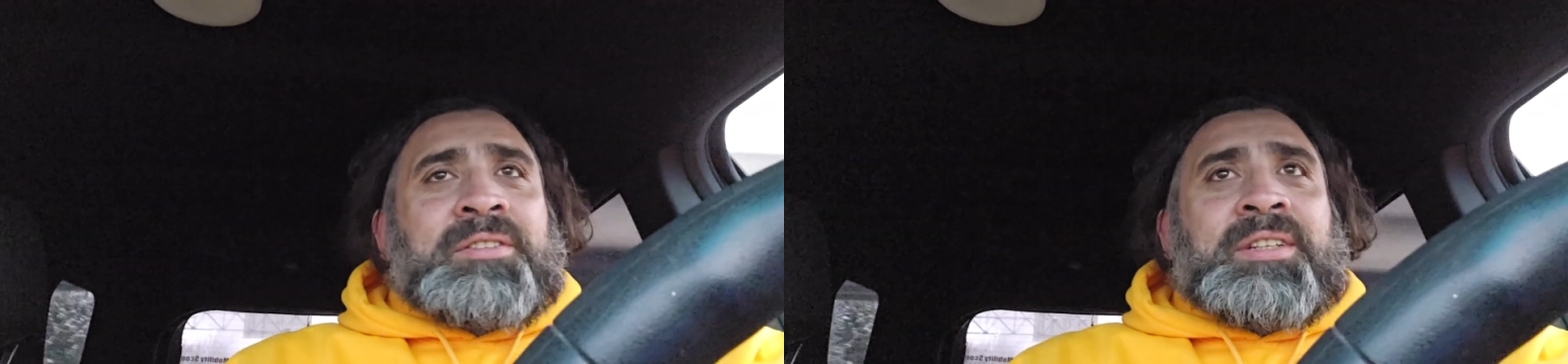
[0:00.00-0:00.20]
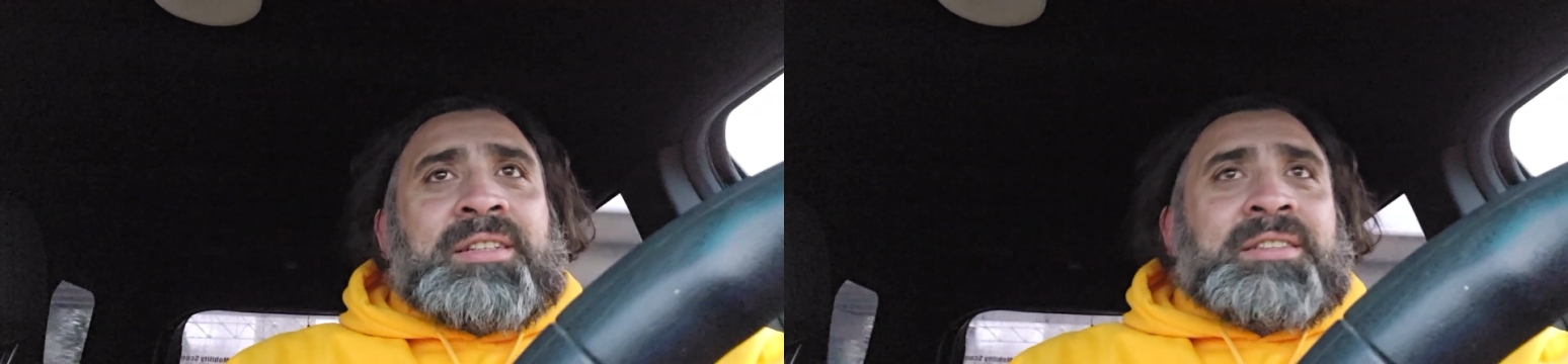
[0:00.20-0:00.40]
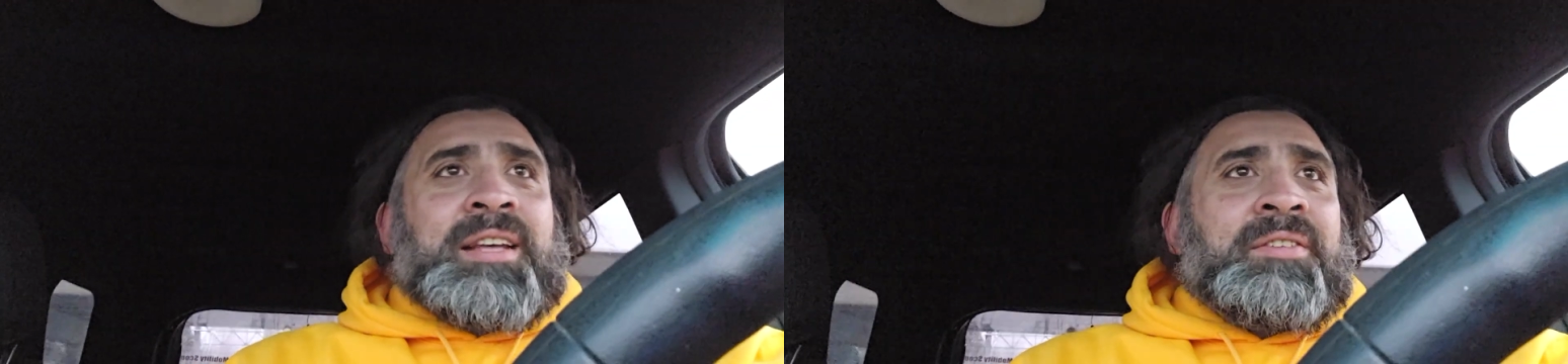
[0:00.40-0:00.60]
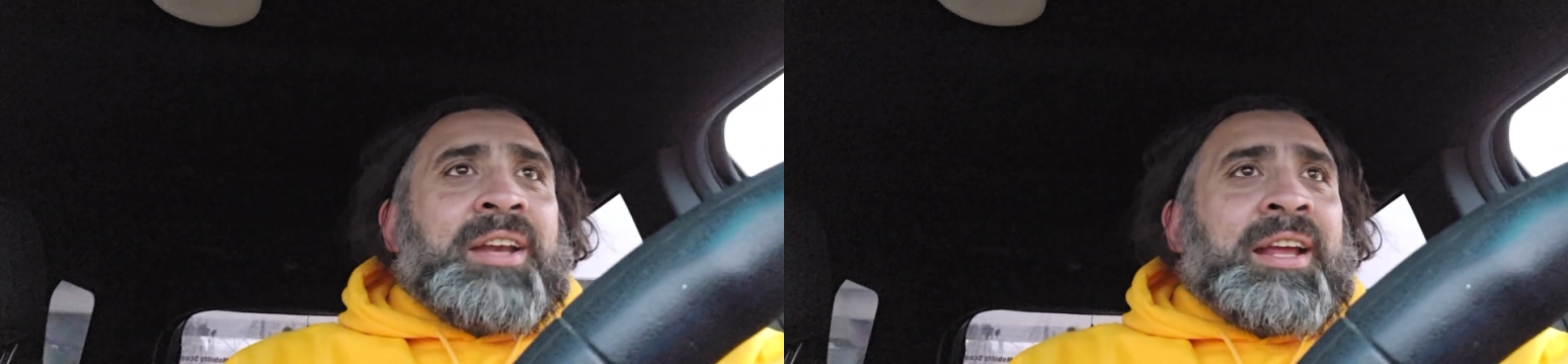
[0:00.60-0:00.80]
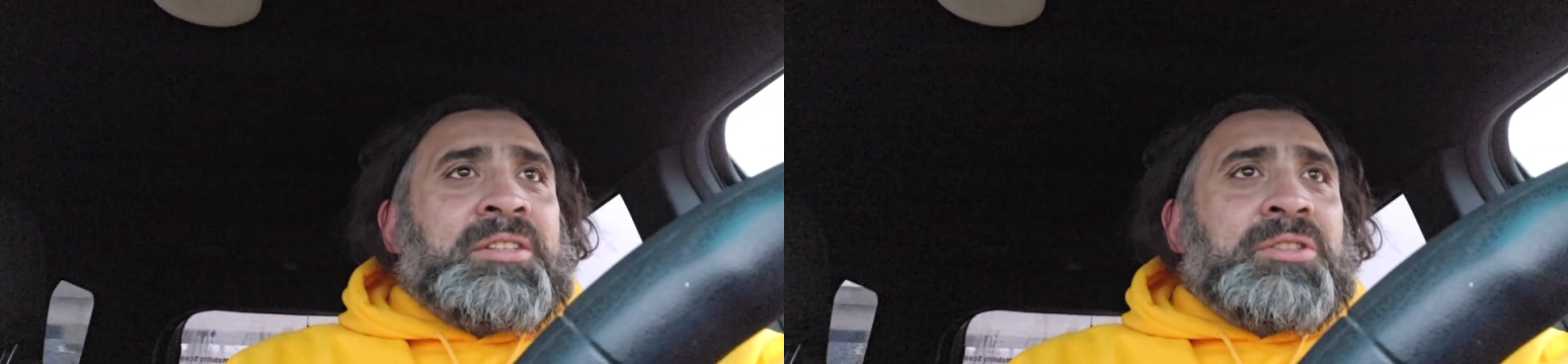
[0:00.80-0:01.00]
6,
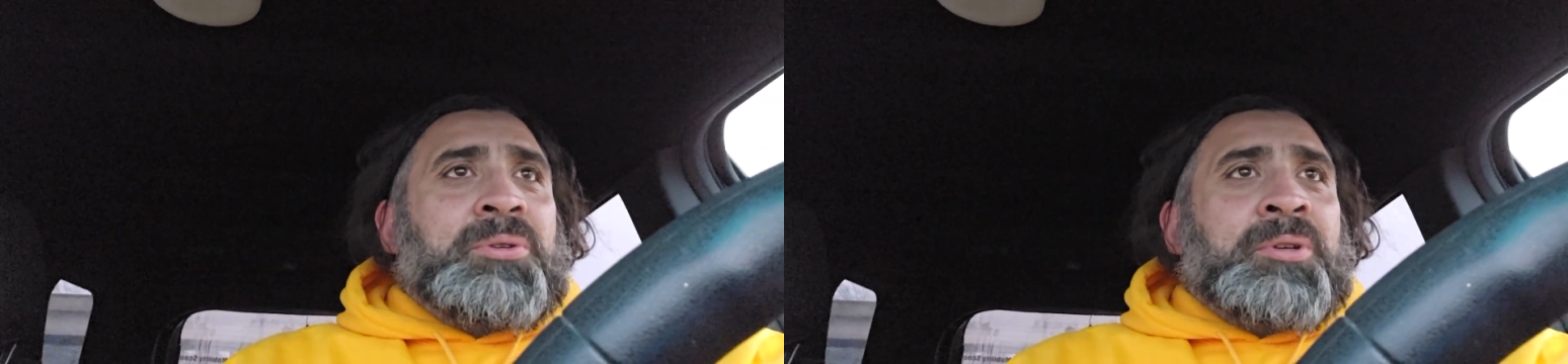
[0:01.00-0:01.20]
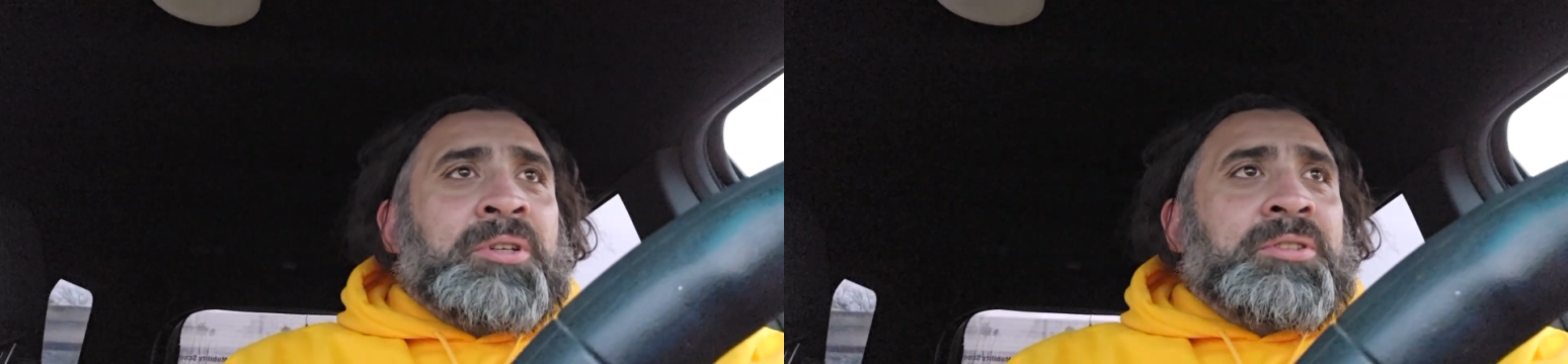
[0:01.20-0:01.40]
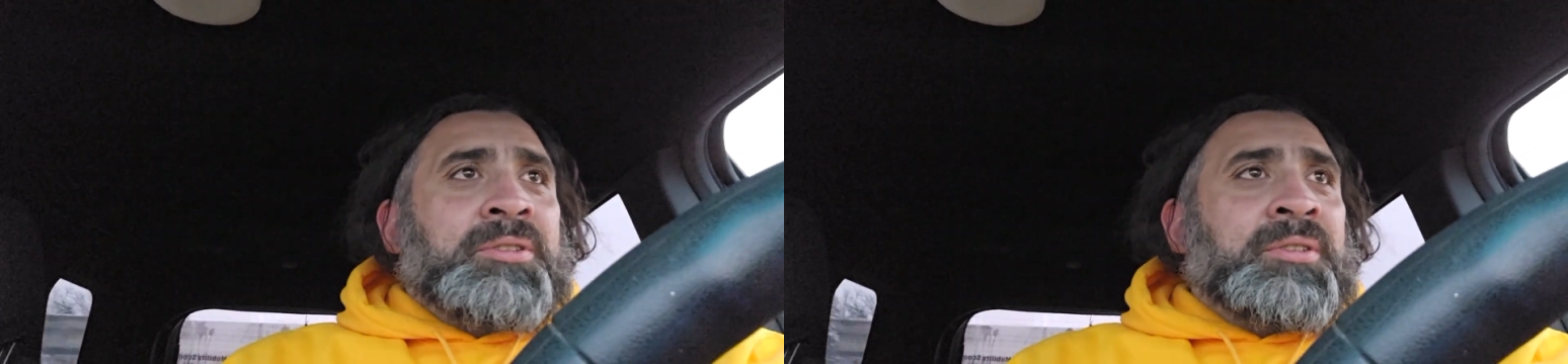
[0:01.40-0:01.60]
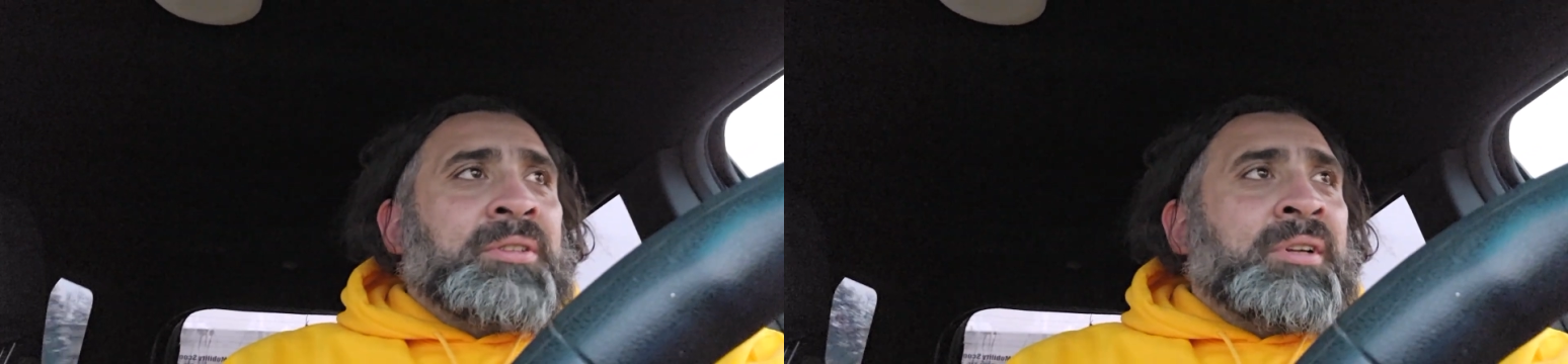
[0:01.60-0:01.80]
7, 8 scooters.